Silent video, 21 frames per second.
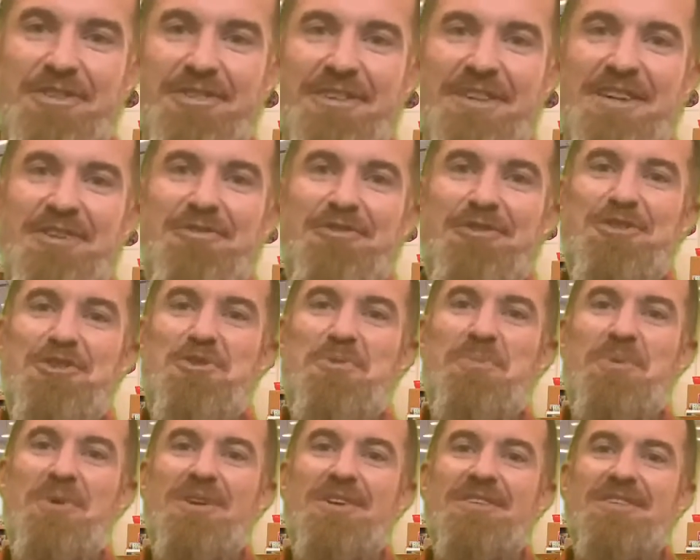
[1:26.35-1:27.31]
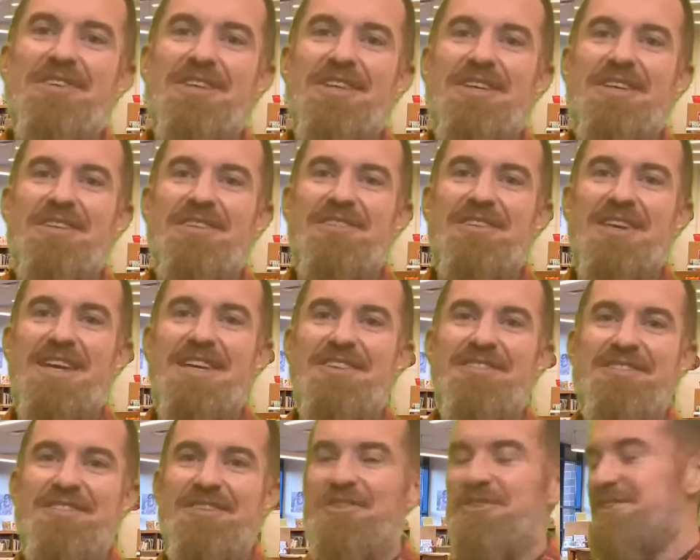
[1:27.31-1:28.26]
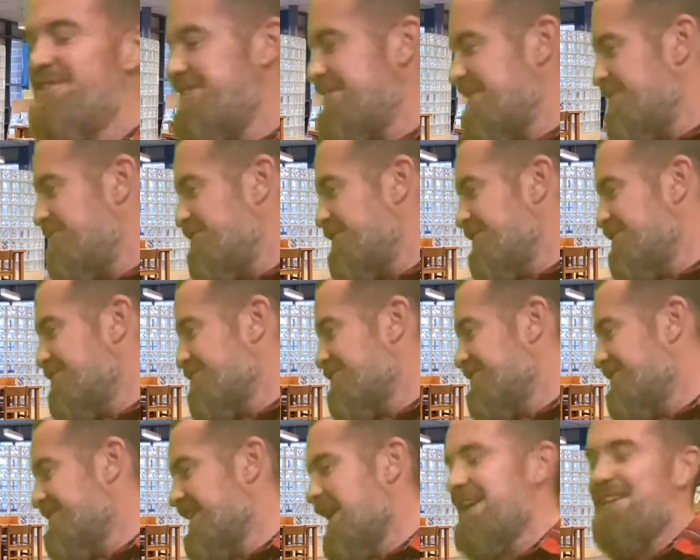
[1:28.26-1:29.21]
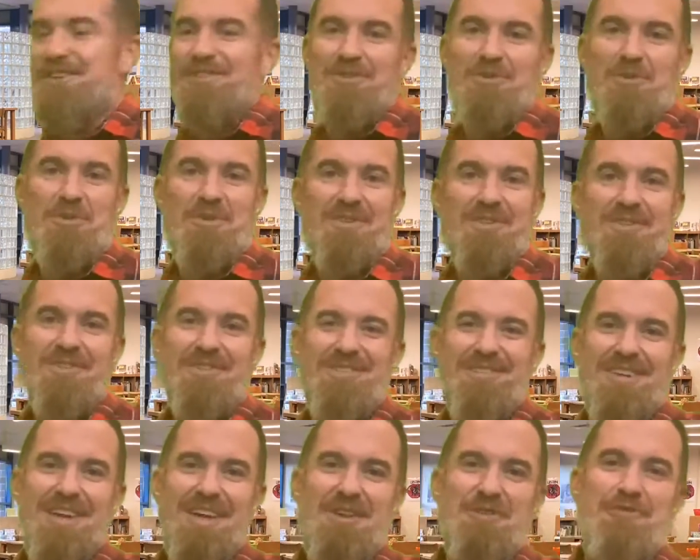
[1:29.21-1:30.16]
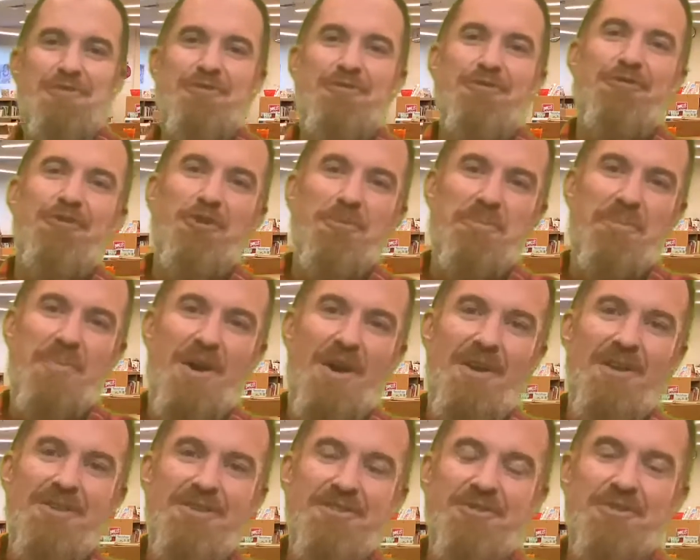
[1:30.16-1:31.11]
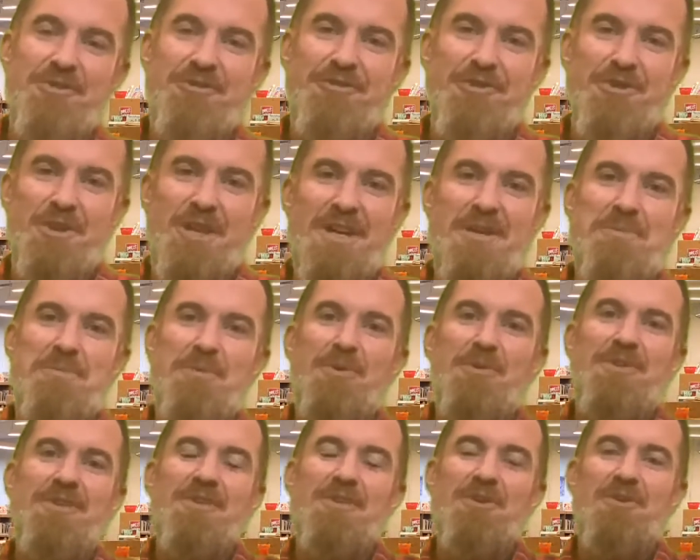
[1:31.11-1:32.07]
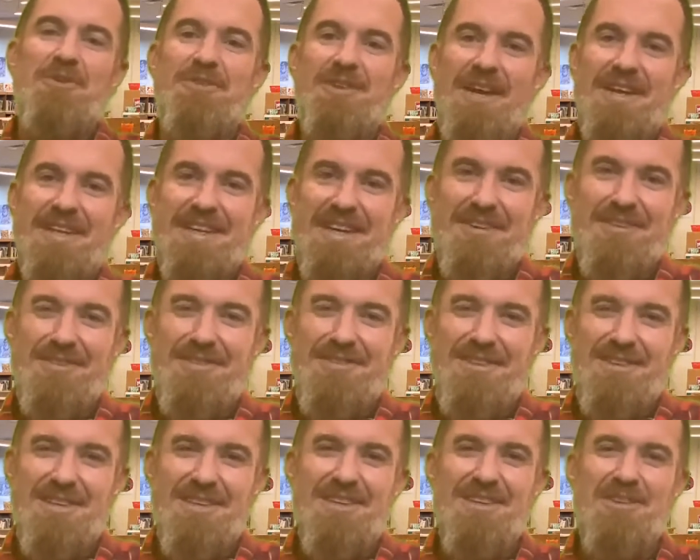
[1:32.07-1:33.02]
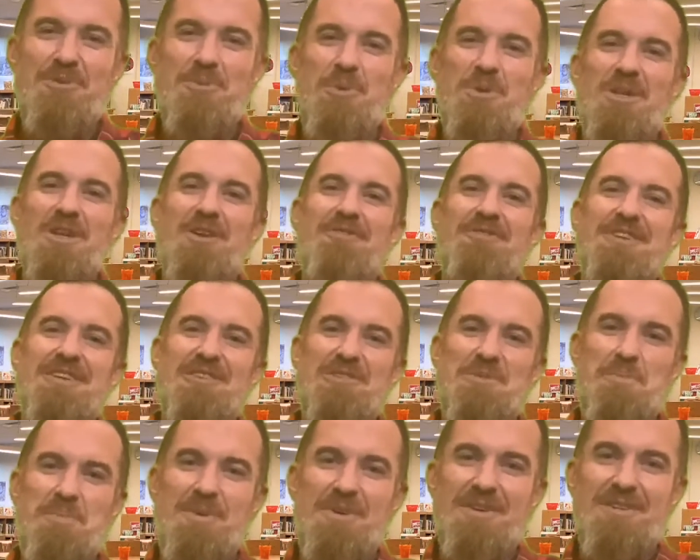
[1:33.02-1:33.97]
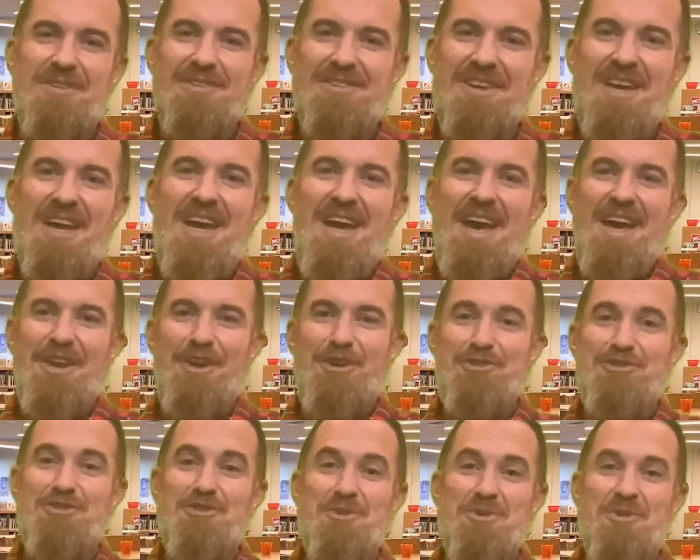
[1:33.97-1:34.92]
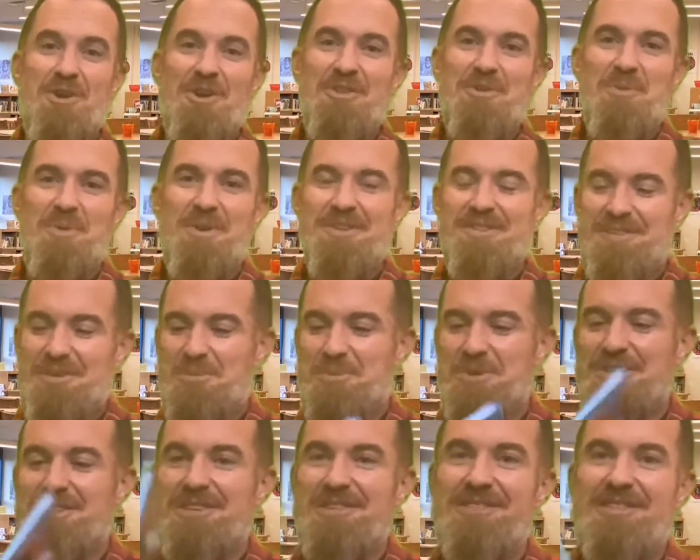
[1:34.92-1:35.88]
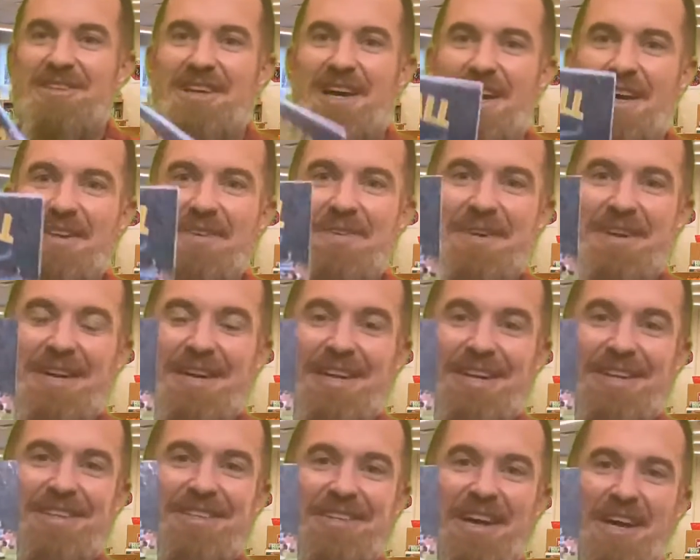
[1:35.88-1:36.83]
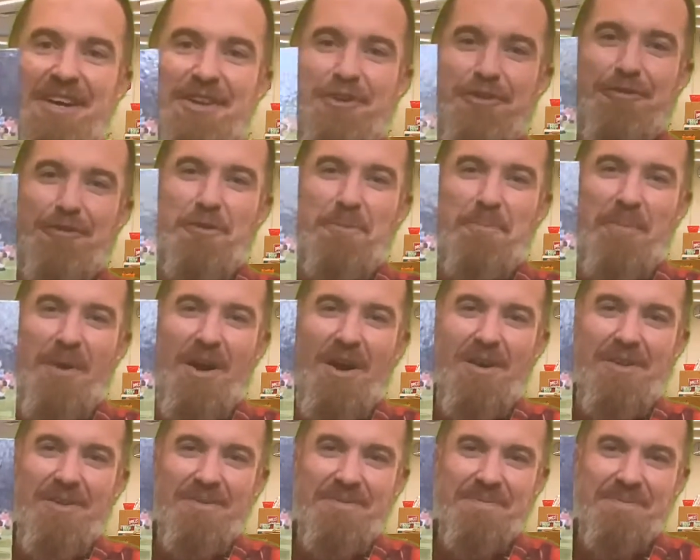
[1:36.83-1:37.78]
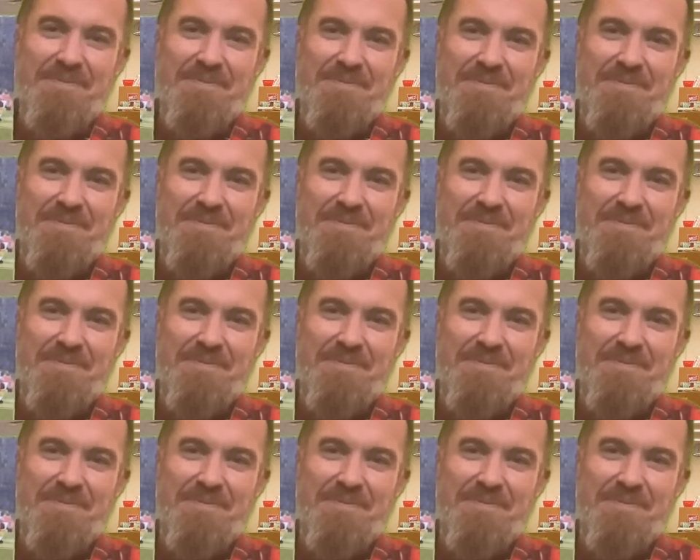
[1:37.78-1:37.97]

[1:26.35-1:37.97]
today from New Books is a series that features dinosaurs and football. So, if you like both of those, I guarantee you will love these books. And I'll show you all the ones that we just got Dino Football,